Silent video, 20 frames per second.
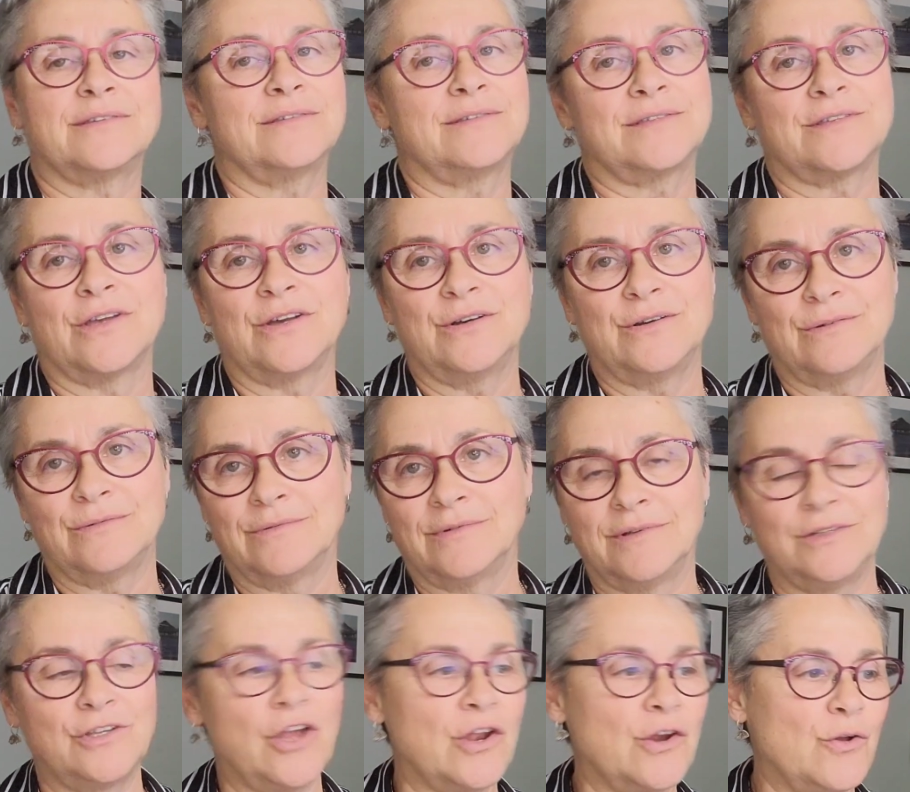So
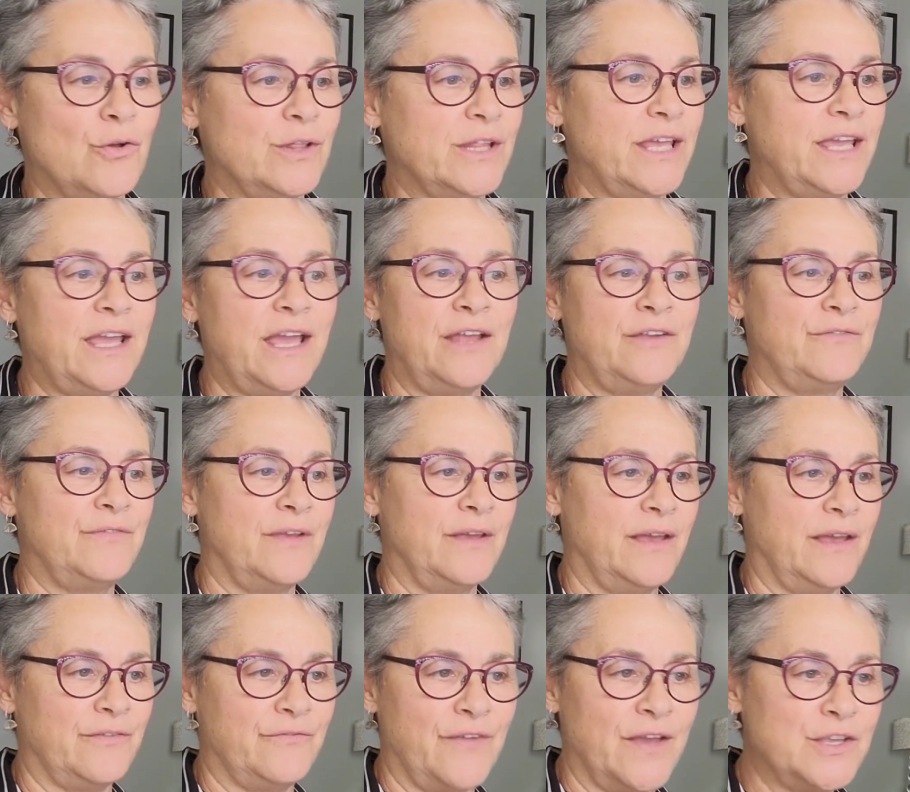not only
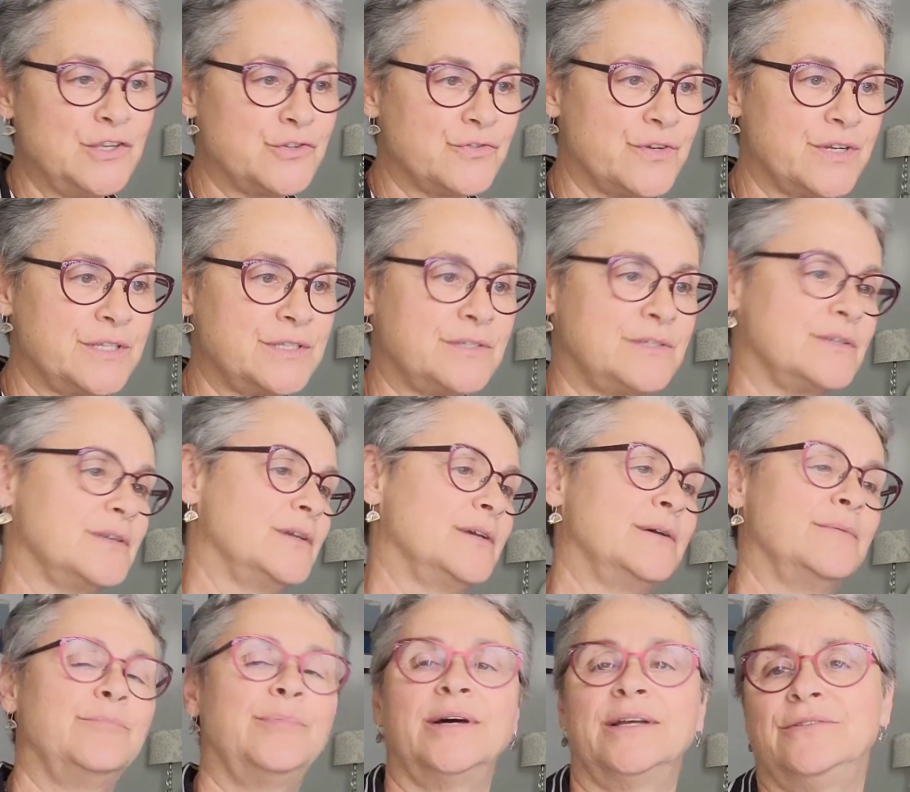adventurous,
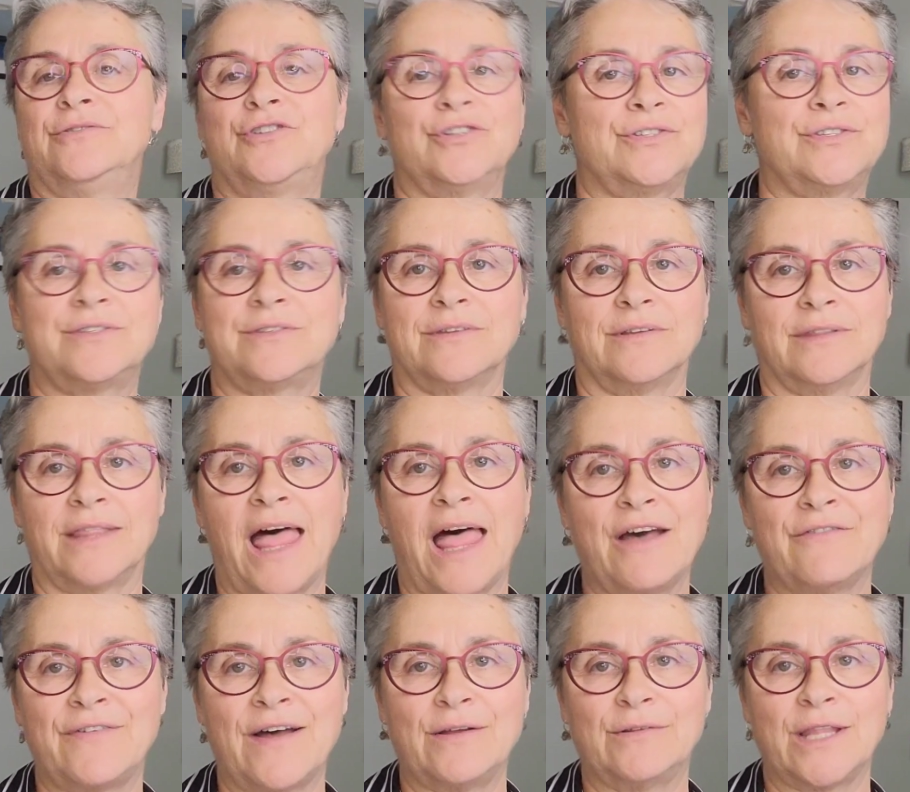but just
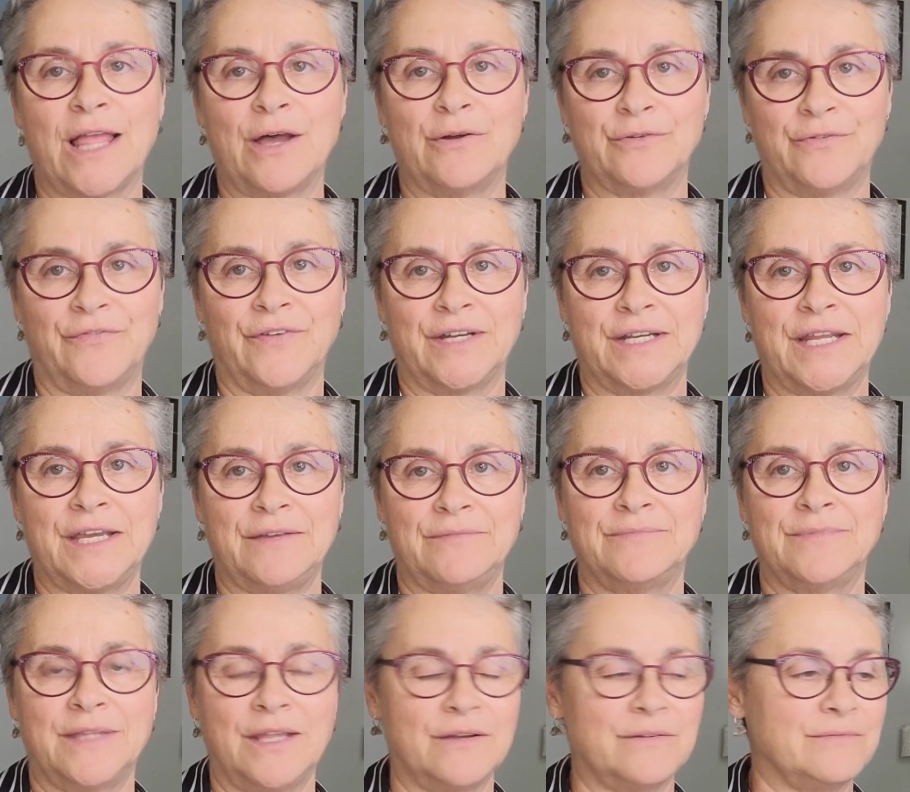laugh out loud funny.
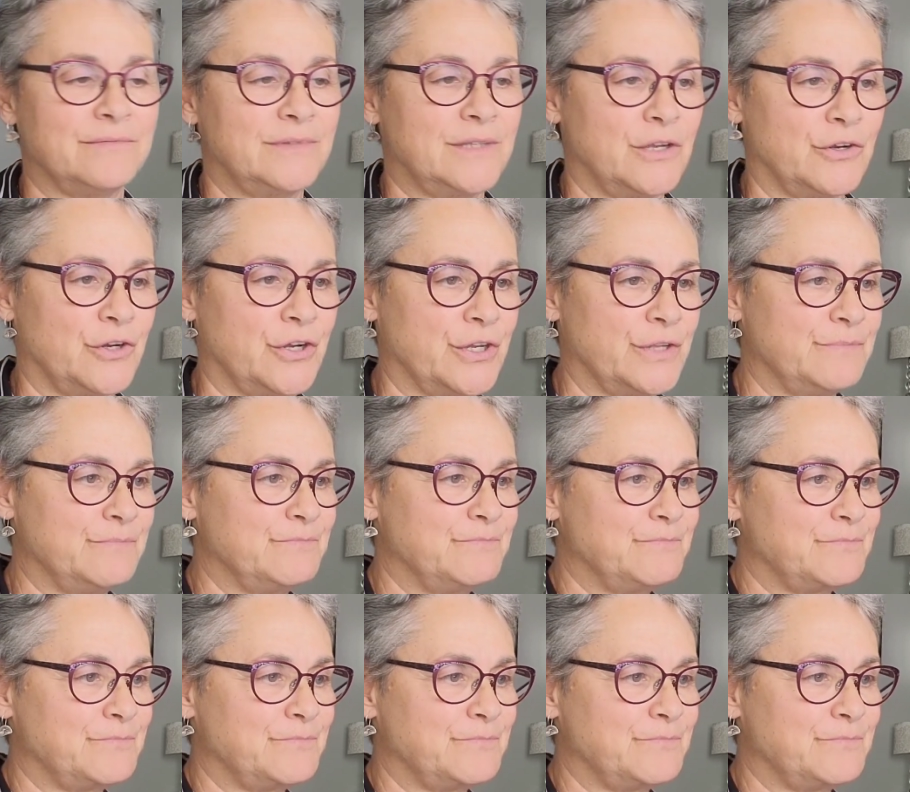They're good.